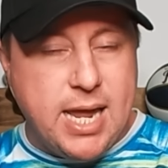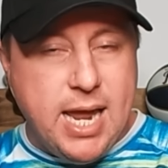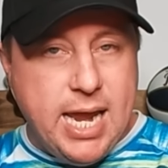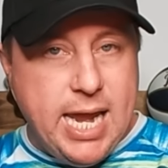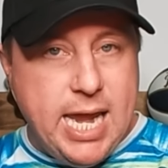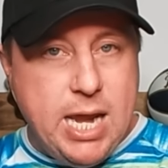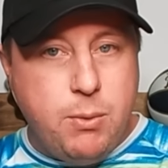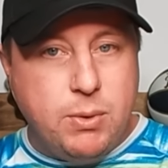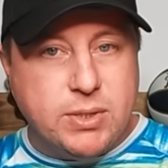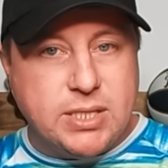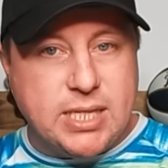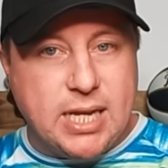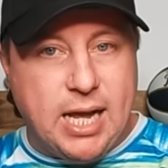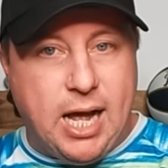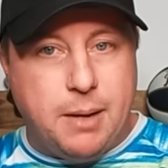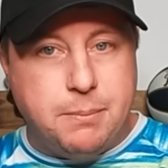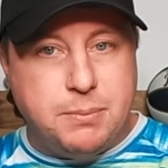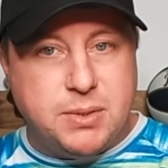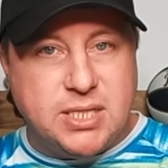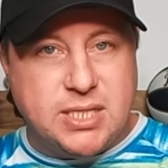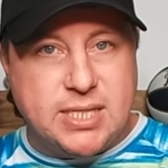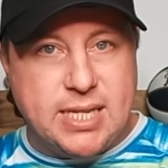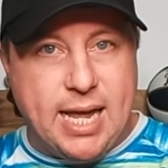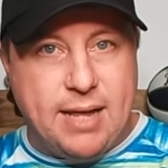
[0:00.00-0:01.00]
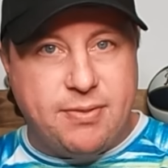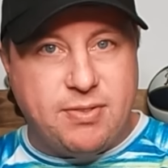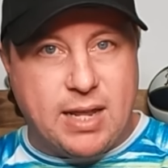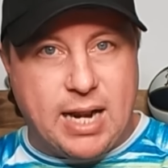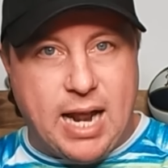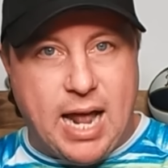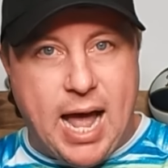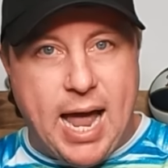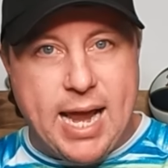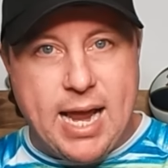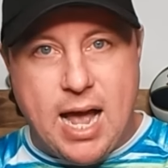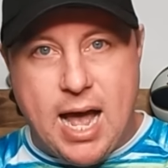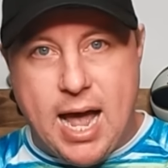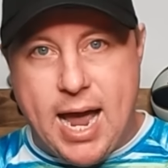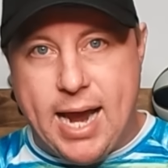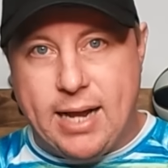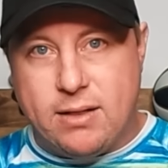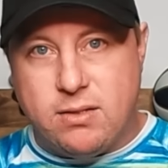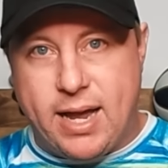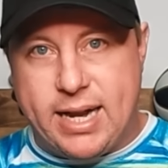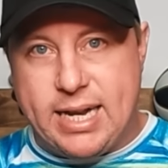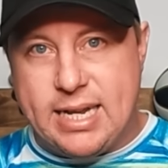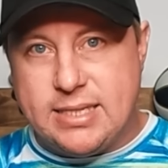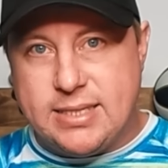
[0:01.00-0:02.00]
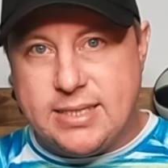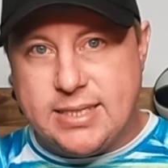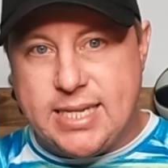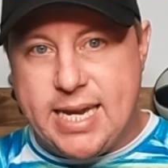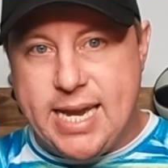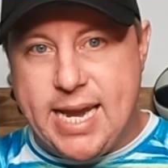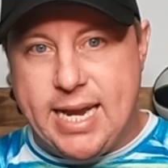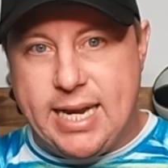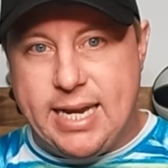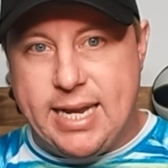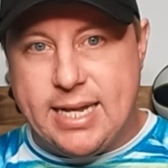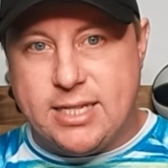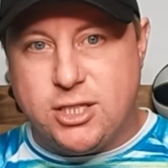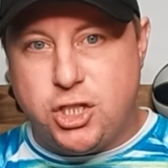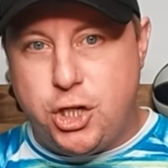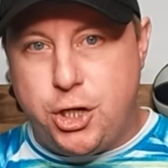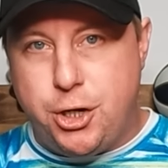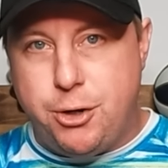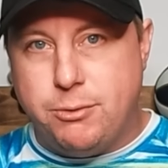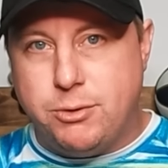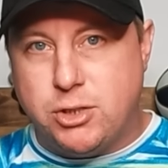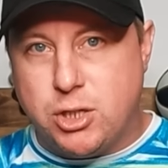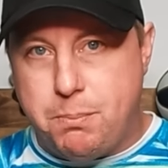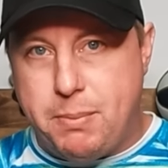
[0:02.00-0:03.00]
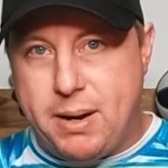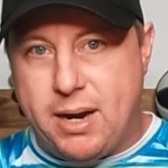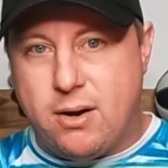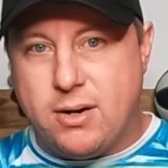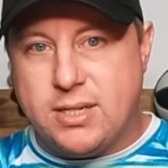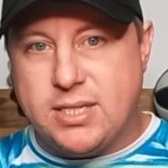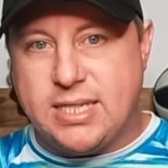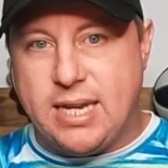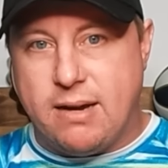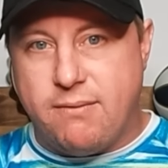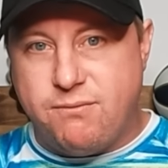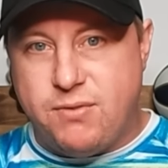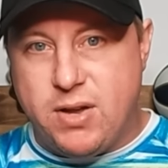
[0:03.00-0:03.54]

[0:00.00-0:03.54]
he was upset that I highlighted CNN's huge embarrassing